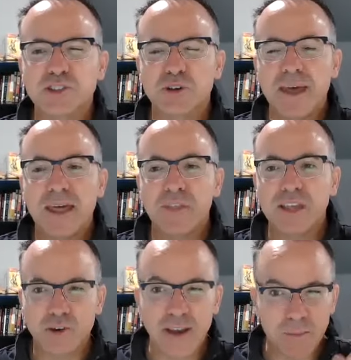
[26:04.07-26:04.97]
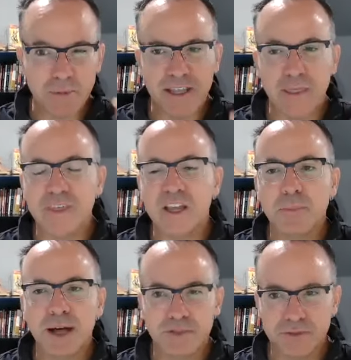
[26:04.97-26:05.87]
So bad things are happening. I think
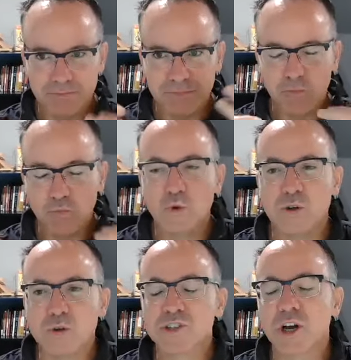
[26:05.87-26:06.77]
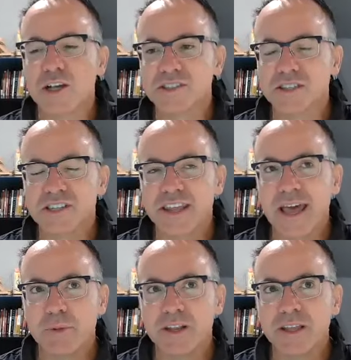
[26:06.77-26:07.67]
about what, what's causing this to
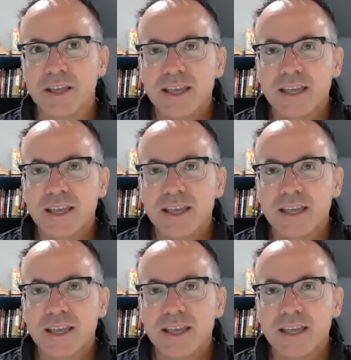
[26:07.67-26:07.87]
happen.